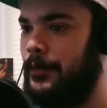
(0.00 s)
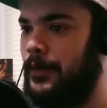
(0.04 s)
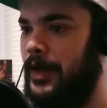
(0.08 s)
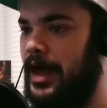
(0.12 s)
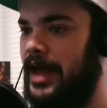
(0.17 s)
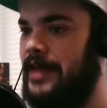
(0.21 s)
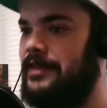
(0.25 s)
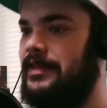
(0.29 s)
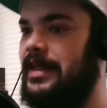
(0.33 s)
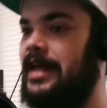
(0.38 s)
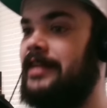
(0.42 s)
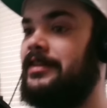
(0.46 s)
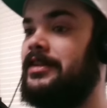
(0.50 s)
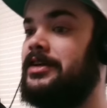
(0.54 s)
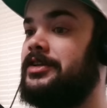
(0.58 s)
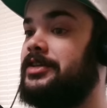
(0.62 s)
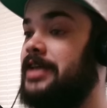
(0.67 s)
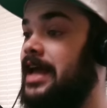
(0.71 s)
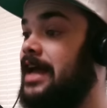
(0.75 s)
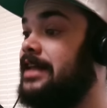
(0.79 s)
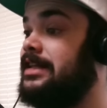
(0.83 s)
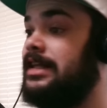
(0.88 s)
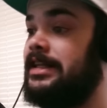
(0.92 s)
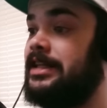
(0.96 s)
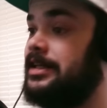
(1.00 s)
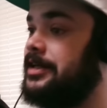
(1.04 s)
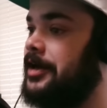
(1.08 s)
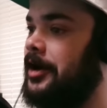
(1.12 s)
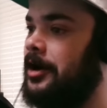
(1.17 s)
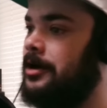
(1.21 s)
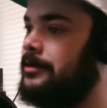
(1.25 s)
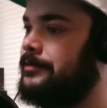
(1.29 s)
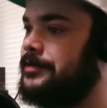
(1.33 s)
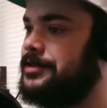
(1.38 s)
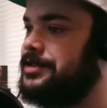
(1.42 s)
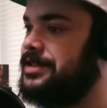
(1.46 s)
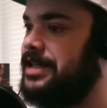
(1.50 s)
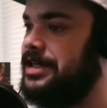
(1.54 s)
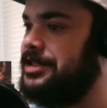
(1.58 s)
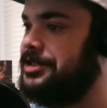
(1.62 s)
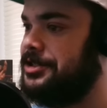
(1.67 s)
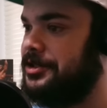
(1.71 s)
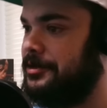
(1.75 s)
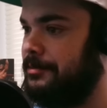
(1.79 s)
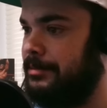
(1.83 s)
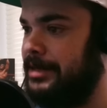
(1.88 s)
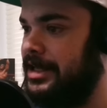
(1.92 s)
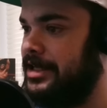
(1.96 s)
And then the
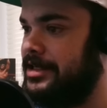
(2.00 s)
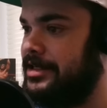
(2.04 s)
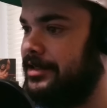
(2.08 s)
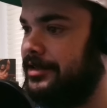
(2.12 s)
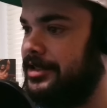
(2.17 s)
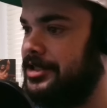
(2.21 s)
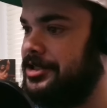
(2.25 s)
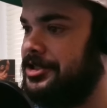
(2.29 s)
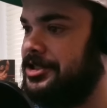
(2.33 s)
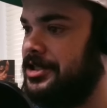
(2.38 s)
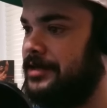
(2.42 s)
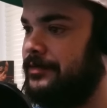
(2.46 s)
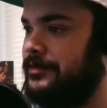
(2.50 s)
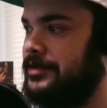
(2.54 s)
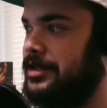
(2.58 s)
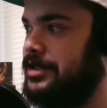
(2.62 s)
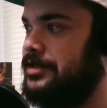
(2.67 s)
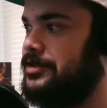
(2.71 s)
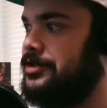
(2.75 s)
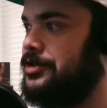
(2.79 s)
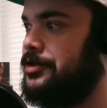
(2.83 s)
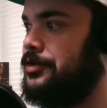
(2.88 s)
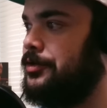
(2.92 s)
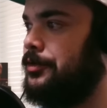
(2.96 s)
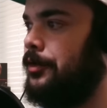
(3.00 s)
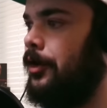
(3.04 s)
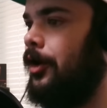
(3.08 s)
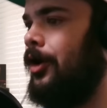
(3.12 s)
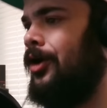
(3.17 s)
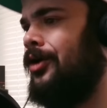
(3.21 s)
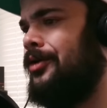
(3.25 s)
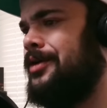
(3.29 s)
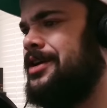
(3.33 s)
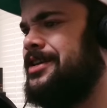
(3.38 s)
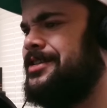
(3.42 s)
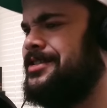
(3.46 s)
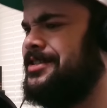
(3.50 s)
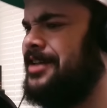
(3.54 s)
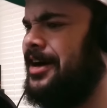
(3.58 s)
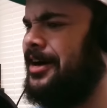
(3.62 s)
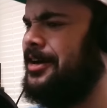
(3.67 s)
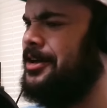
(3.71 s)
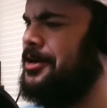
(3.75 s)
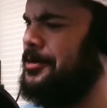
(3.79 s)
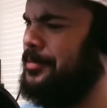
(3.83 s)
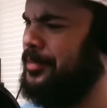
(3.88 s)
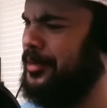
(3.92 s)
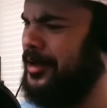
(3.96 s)
conversation immediately shifted to, oh, he's not
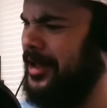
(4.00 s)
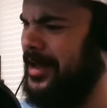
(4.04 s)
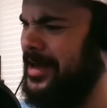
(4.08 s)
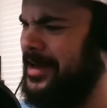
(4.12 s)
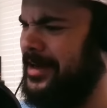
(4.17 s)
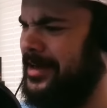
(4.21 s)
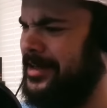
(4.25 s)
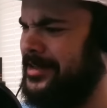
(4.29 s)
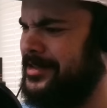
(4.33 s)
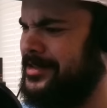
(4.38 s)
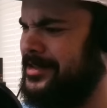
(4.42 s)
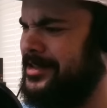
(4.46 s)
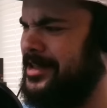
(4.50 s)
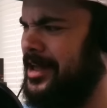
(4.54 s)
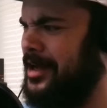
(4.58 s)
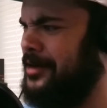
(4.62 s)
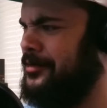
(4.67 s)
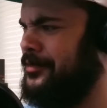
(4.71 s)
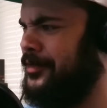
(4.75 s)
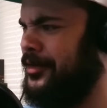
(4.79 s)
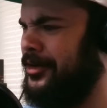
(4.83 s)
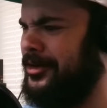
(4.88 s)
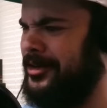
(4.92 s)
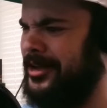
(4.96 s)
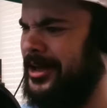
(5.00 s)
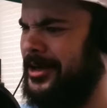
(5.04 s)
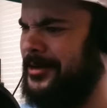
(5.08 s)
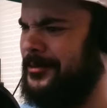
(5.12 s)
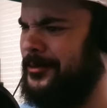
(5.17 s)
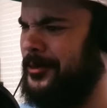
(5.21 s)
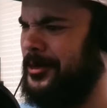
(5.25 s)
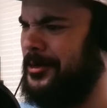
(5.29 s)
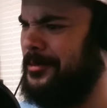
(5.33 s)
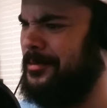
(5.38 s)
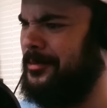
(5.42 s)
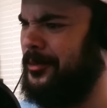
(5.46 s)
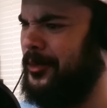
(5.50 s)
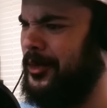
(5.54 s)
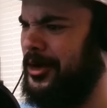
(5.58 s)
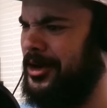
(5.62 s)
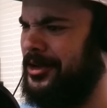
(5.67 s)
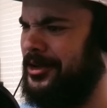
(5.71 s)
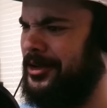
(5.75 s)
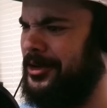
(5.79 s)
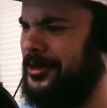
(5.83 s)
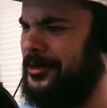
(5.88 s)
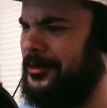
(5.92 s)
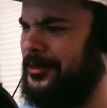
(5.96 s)
going to play against Denver? Like, what a
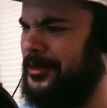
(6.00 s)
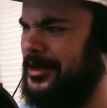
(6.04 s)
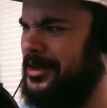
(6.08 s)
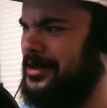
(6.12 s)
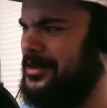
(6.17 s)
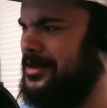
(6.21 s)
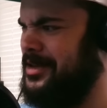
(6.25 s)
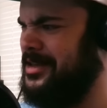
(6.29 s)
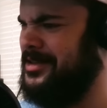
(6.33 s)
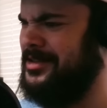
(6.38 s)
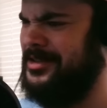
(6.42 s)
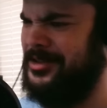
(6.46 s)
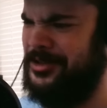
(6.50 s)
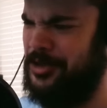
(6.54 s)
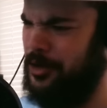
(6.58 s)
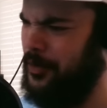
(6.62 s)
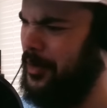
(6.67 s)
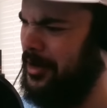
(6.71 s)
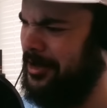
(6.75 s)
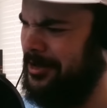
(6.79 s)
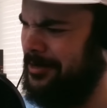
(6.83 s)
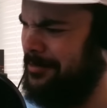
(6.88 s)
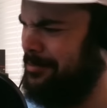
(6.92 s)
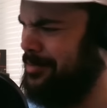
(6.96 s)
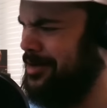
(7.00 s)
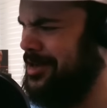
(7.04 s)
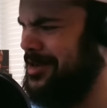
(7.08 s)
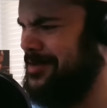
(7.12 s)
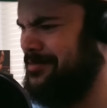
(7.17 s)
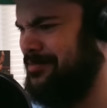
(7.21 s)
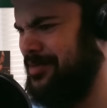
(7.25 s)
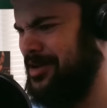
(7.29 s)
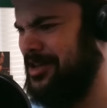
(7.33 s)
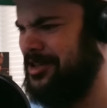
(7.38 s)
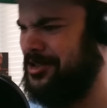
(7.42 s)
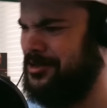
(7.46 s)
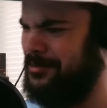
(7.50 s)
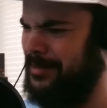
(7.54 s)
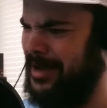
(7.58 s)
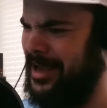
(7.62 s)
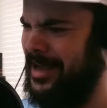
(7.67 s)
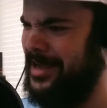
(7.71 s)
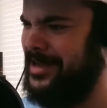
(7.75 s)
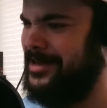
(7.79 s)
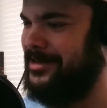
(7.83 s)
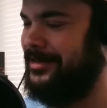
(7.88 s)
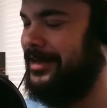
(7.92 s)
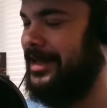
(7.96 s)
little, is Joel Embiid bitch
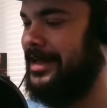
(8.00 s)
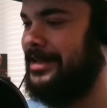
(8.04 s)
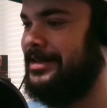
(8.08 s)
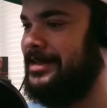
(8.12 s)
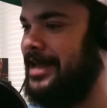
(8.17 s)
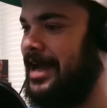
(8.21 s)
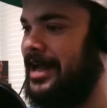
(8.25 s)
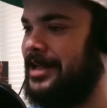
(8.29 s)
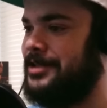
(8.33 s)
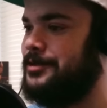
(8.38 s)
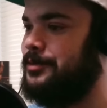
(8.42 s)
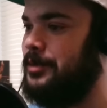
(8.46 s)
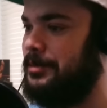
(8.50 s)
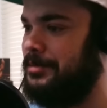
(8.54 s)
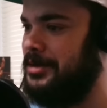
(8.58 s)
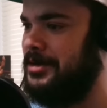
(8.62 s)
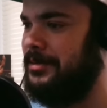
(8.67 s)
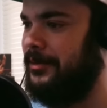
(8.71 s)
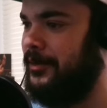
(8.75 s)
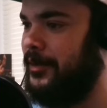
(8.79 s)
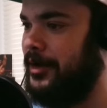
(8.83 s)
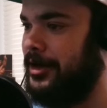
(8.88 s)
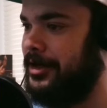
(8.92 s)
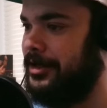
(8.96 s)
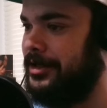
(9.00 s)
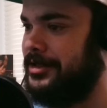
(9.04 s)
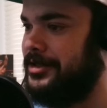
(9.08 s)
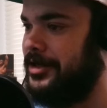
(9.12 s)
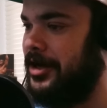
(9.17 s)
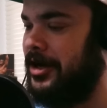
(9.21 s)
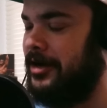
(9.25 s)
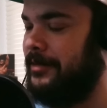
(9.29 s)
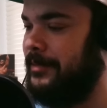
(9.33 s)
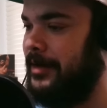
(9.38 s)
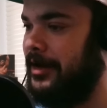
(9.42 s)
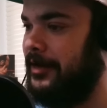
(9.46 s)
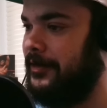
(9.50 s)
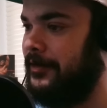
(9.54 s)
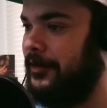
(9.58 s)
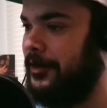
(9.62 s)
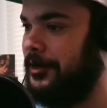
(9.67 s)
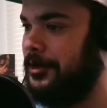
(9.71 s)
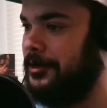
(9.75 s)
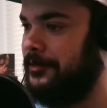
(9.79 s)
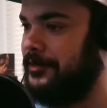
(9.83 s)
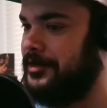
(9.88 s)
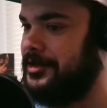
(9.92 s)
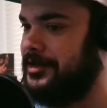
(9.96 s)
made? Like, that's what people wanted to talk about
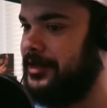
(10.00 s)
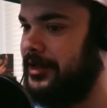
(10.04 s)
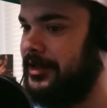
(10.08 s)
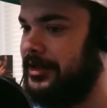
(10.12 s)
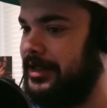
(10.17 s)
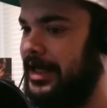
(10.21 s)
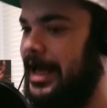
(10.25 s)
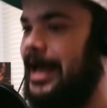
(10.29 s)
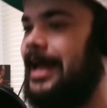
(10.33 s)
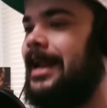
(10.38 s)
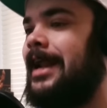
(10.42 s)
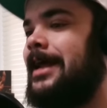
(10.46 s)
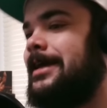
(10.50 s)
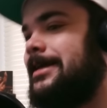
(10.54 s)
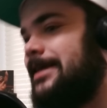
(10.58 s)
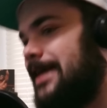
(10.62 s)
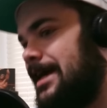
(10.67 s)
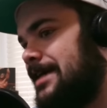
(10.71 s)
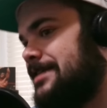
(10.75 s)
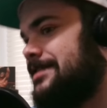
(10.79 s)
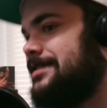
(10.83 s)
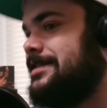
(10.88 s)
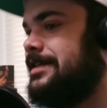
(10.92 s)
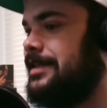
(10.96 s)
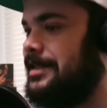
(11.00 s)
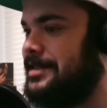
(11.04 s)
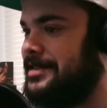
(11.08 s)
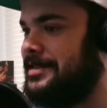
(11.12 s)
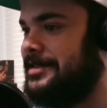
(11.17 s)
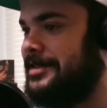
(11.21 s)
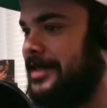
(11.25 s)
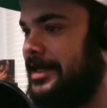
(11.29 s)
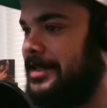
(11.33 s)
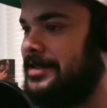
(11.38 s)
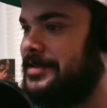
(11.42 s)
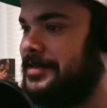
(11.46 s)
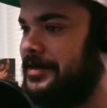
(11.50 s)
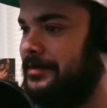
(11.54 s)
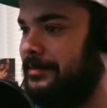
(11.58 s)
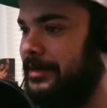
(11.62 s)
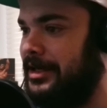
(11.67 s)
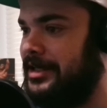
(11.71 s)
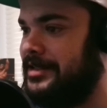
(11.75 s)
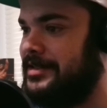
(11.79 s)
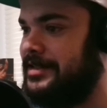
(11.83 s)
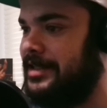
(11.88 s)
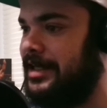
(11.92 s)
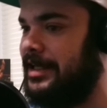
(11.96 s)
all of a sudden. And I guess in a sense, it
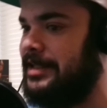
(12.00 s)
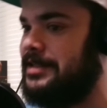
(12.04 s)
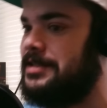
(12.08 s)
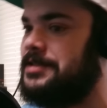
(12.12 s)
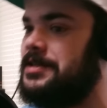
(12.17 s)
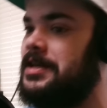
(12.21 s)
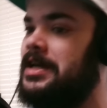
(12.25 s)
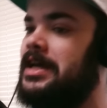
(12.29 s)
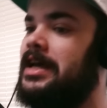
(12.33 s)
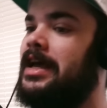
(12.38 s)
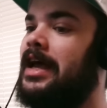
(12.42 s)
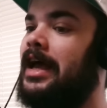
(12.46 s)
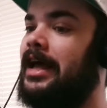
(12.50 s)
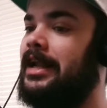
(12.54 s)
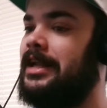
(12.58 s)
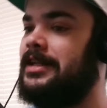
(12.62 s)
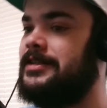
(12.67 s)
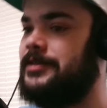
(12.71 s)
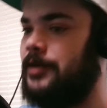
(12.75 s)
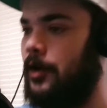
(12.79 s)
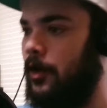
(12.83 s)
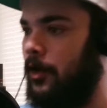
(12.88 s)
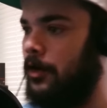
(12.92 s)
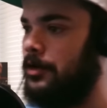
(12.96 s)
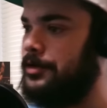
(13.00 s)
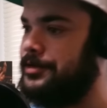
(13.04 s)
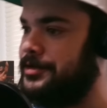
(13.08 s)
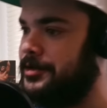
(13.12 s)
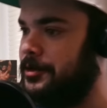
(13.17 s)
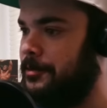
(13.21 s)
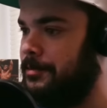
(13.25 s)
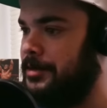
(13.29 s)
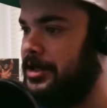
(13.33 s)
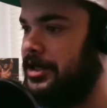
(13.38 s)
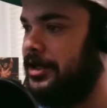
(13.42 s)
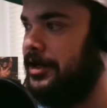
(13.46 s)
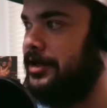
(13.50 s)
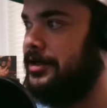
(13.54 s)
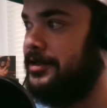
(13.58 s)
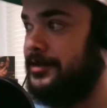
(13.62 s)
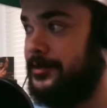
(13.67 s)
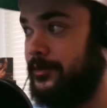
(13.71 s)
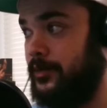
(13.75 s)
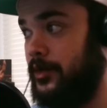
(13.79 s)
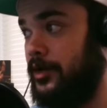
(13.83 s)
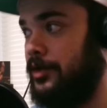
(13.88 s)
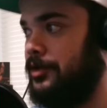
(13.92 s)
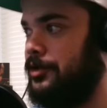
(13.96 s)
makes sense. And it's also
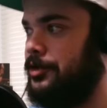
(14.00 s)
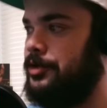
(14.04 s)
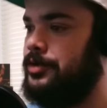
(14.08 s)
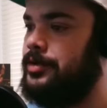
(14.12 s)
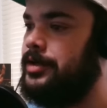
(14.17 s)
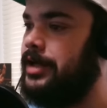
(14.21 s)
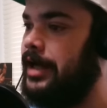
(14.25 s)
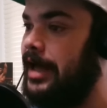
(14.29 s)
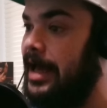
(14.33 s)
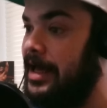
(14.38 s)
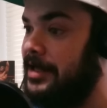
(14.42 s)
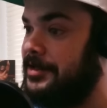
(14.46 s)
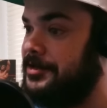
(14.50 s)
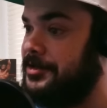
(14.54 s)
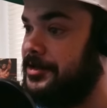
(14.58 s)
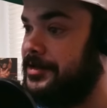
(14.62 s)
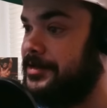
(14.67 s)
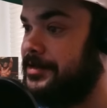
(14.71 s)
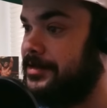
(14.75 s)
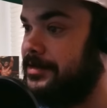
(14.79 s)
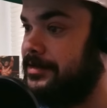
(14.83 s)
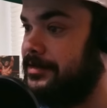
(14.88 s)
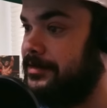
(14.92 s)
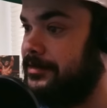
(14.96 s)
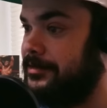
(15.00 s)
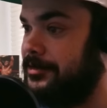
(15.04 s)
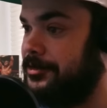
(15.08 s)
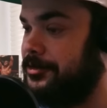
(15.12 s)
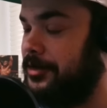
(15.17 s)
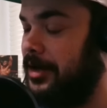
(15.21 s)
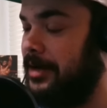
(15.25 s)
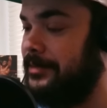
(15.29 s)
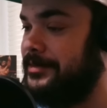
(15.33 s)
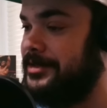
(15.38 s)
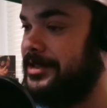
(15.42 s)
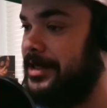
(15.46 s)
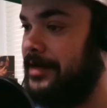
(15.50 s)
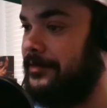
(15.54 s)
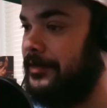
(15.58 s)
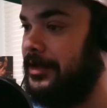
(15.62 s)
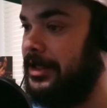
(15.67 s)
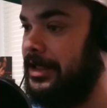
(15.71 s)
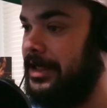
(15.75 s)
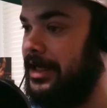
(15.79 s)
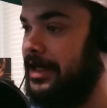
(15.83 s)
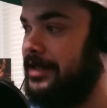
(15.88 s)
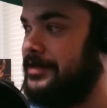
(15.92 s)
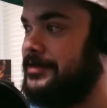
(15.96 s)
because, well, Luka had just dropped
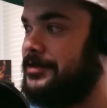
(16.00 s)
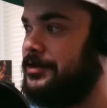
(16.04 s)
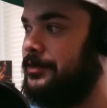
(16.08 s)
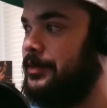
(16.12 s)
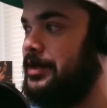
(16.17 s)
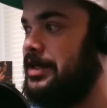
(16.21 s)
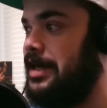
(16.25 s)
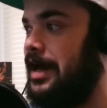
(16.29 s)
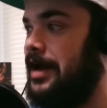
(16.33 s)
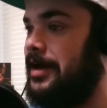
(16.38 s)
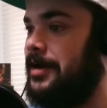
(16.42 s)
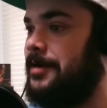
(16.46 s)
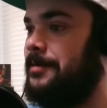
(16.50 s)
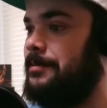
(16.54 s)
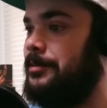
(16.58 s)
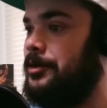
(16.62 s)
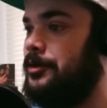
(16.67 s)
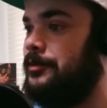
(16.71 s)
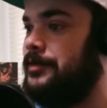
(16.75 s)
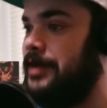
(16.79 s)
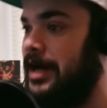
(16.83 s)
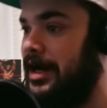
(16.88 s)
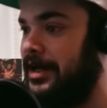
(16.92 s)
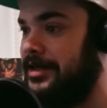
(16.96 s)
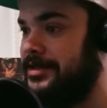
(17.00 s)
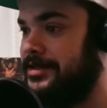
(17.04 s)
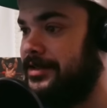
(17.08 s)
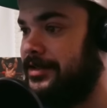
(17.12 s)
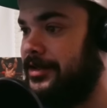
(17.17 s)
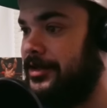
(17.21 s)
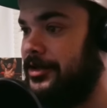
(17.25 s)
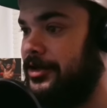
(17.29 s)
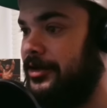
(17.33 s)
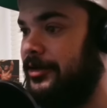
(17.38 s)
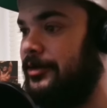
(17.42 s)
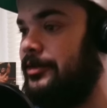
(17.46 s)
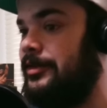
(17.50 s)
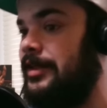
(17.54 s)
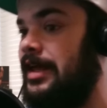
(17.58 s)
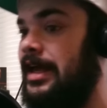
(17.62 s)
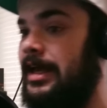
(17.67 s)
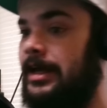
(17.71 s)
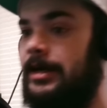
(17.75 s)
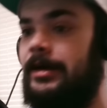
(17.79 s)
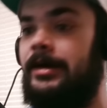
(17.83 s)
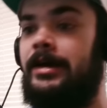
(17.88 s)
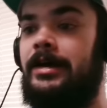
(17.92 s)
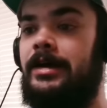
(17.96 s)
70. And so we kind of moved on to the new
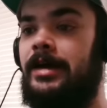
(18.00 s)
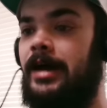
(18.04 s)
thing.